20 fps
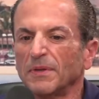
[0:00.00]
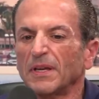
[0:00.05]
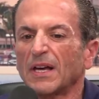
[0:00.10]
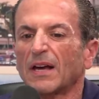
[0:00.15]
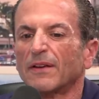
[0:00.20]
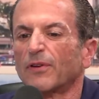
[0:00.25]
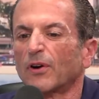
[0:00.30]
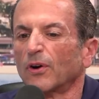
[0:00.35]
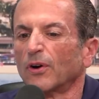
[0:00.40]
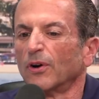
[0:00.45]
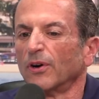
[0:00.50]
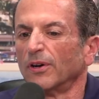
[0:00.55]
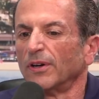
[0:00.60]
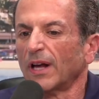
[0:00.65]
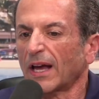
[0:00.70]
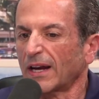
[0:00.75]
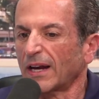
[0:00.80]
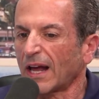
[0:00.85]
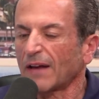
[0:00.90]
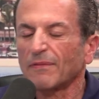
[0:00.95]
I've heard,
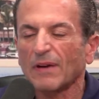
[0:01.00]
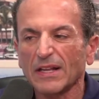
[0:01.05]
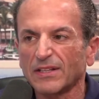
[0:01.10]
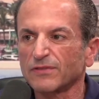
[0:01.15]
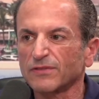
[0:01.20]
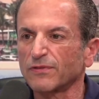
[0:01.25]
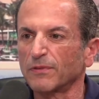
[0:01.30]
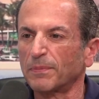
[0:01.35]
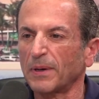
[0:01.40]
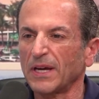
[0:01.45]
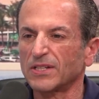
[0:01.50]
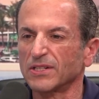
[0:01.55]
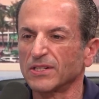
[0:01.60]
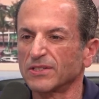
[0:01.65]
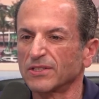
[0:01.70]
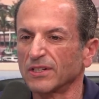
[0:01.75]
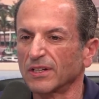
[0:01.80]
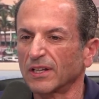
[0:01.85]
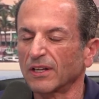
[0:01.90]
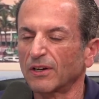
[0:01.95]
and I've had this for
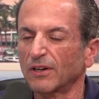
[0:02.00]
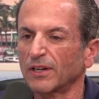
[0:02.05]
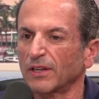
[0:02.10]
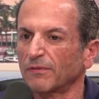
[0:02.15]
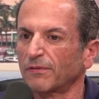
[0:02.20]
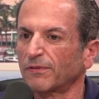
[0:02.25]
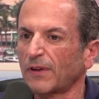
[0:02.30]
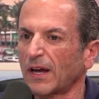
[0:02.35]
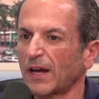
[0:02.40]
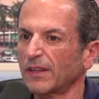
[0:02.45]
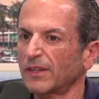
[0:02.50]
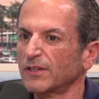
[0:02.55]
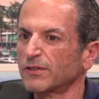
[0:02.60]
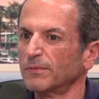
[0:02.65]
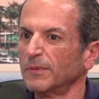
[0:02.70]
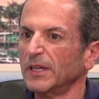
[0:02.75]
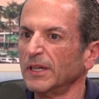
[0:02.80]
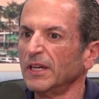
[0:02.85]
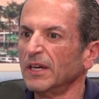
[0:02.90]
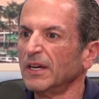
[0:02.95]
patients, and clarified this for
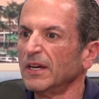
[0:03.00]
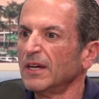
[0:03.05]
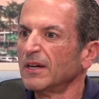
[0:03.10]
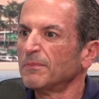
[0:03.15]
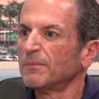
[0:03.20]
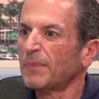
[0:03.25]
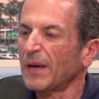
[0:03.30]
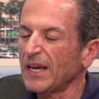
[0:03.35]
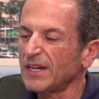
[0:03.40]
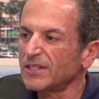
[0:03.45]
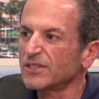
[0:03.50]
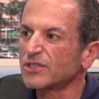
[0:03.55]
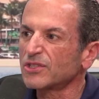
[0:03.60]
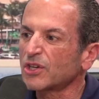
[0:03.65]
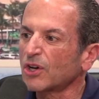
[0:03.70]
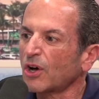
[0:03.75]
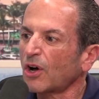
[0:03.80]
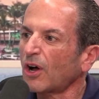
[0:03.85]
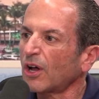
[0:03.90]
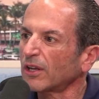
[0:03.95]
me. Patients
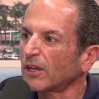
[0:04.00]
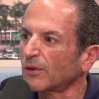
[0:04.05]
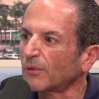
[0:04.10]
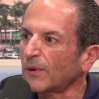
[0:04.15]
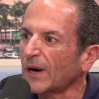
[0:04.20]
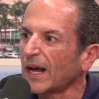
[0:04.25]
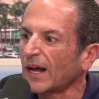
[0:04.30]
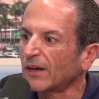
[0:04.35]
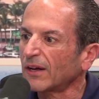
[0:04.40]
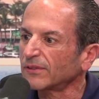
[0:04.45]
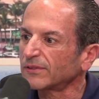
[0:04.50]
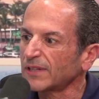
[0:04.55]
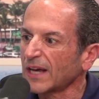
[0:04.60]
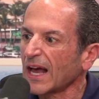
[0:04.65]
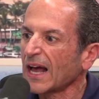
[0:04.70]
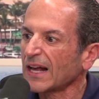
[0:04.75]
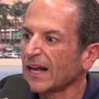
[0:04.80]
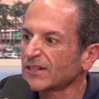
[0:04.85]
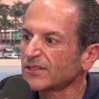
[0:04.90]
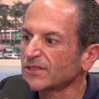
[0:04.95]
call around to ask,